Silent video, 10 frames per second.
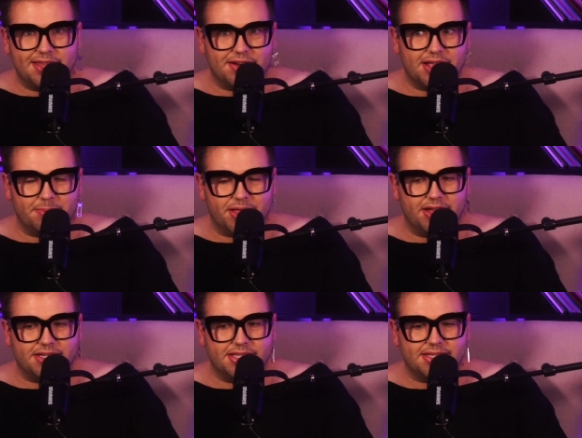are coming
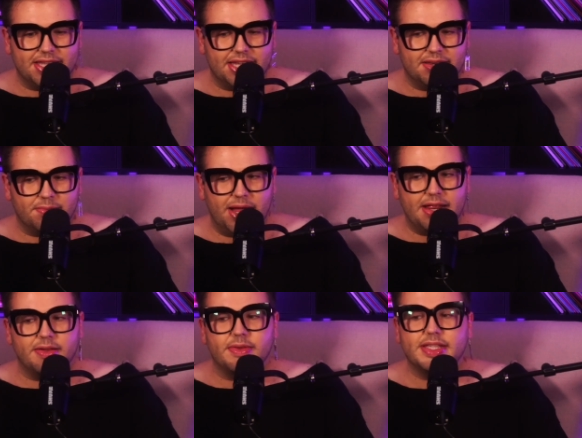onto the scene,
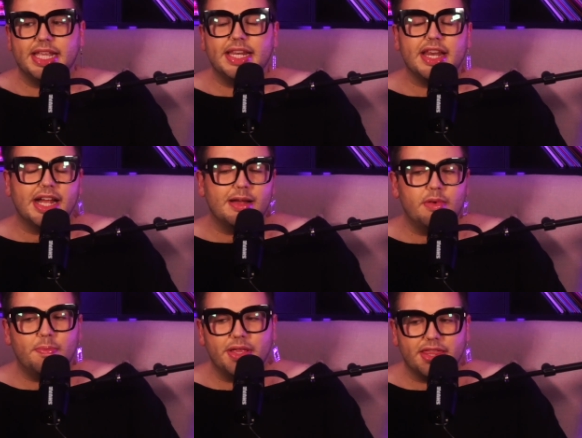right? Because they did not come
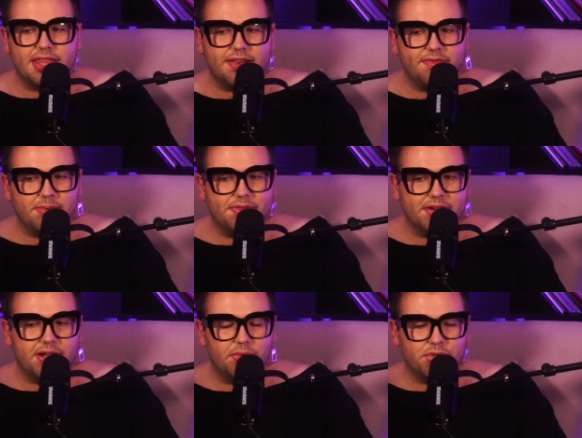up with the
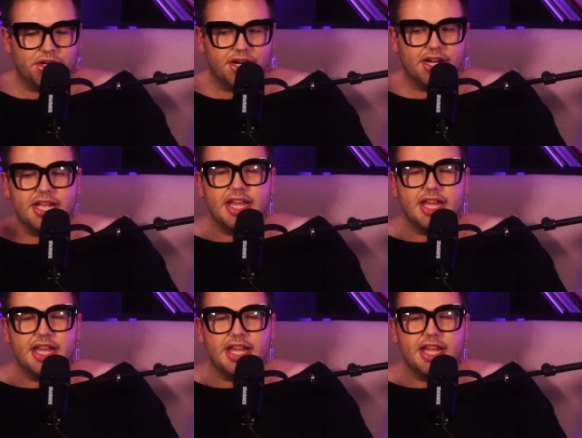influencer culture.